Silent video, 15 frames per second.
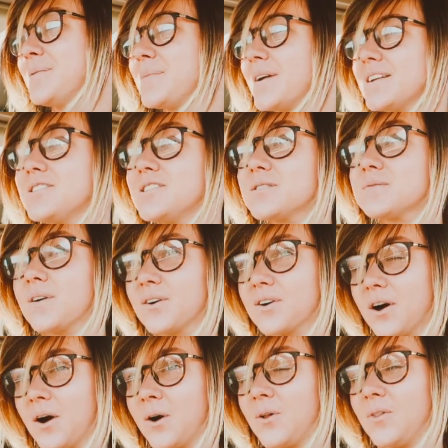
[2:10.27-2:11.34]
but I just
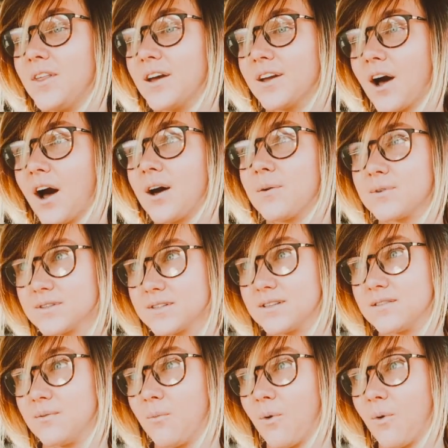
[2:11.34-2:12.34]
felt called that God was